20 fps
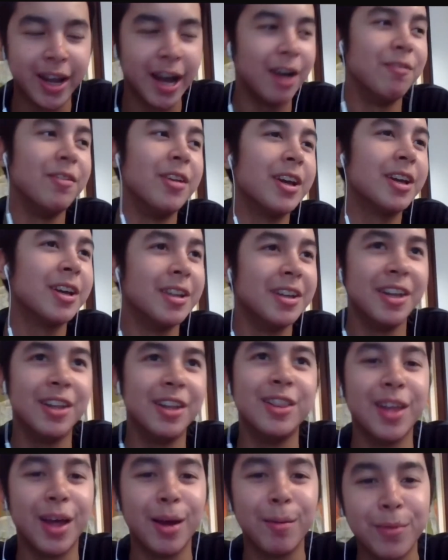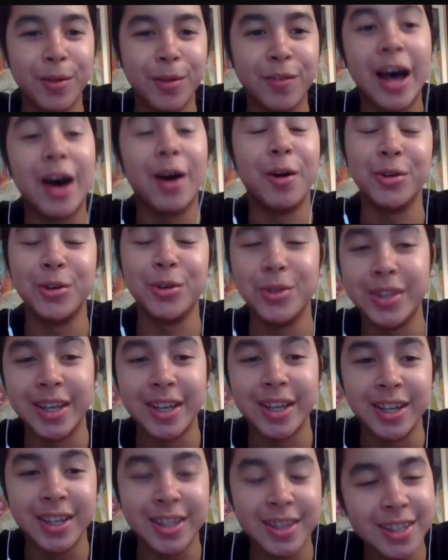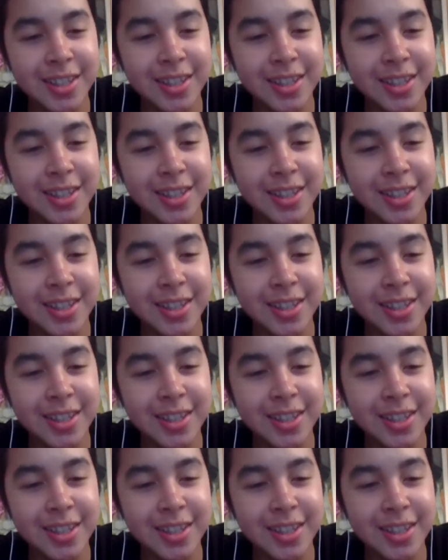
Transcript: have like an in-depth of how you did it.